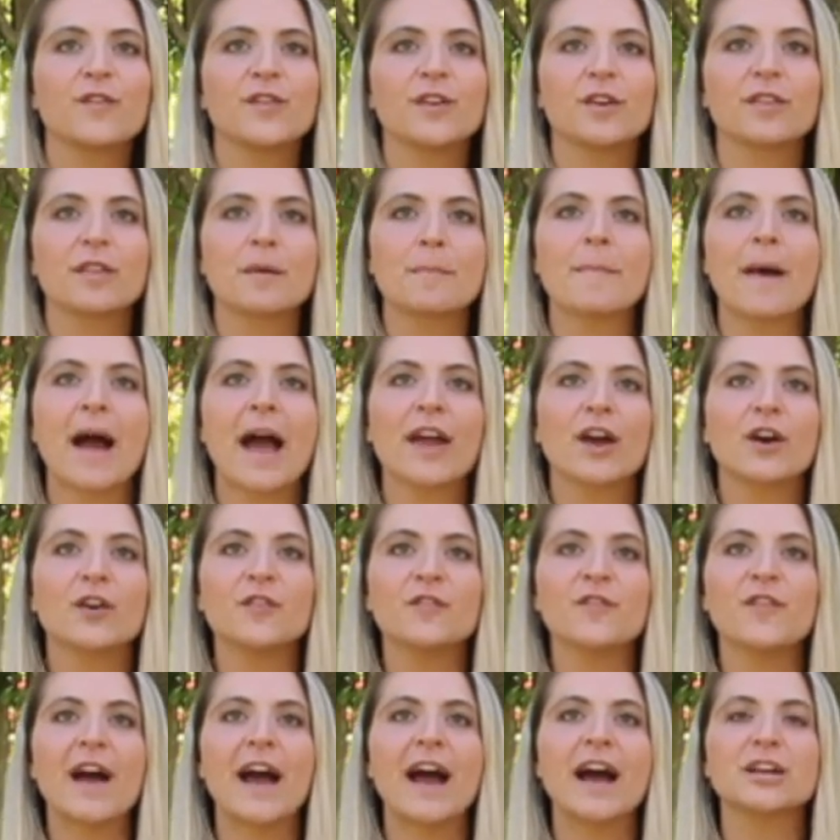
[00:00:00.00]
Feel the
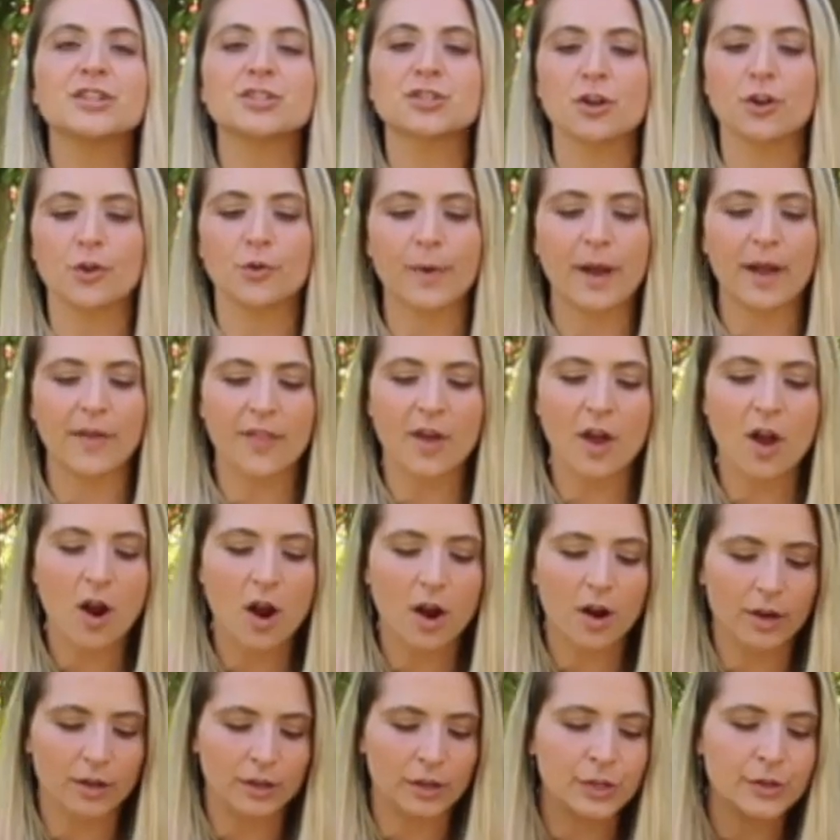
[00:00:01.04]
myofascial around the
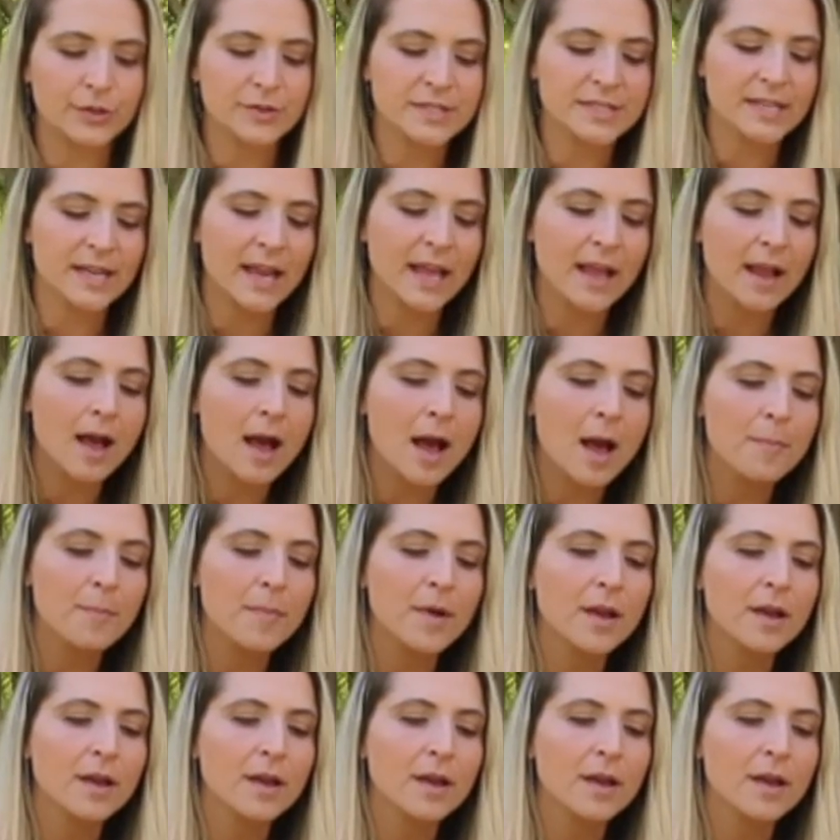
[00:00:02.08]
heart loosening up.